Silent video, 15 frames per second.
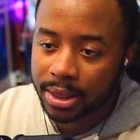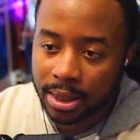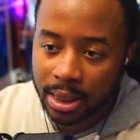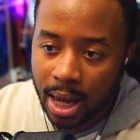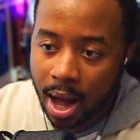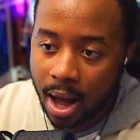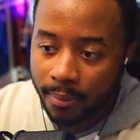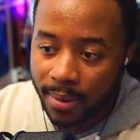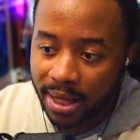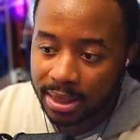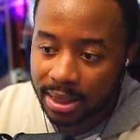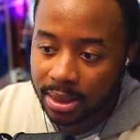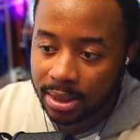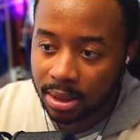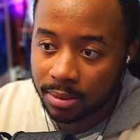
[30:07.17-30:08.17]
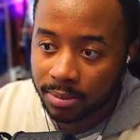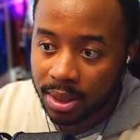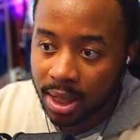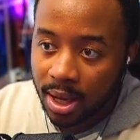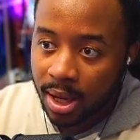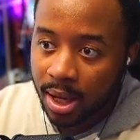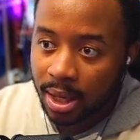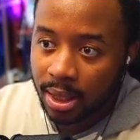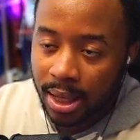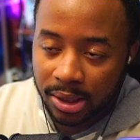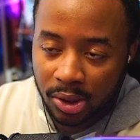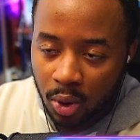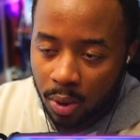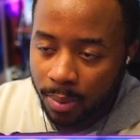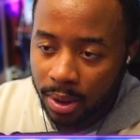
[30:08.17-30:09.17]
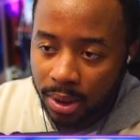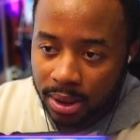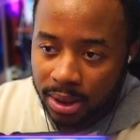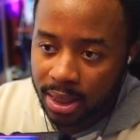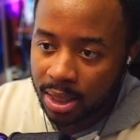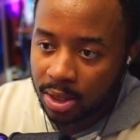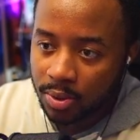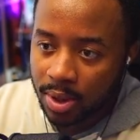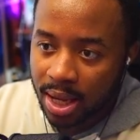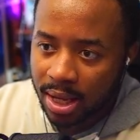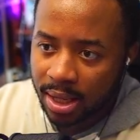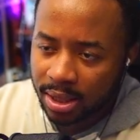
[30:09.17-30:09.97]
the combat systems and like new abilities that you get. And